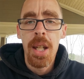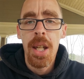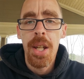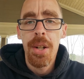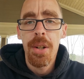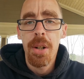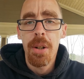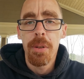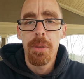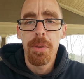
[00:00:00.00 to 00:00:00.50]

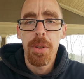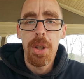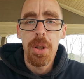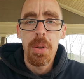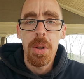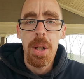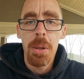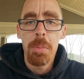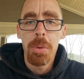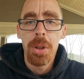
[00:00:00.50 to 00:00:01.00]
Here are a
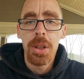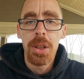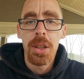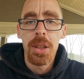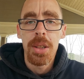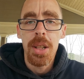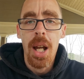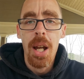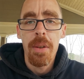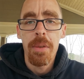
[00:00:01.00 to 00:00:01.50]
few
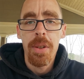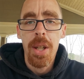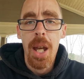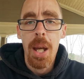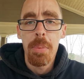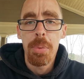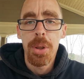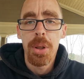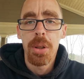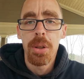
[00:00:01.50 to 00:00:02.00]
images I've
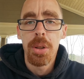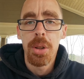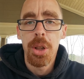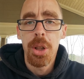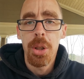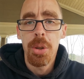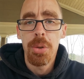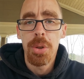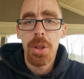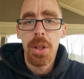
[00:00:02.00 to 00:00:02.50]
captured
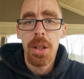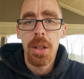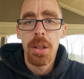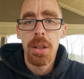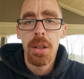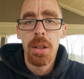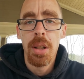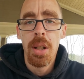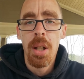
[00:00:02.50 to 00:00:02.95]
using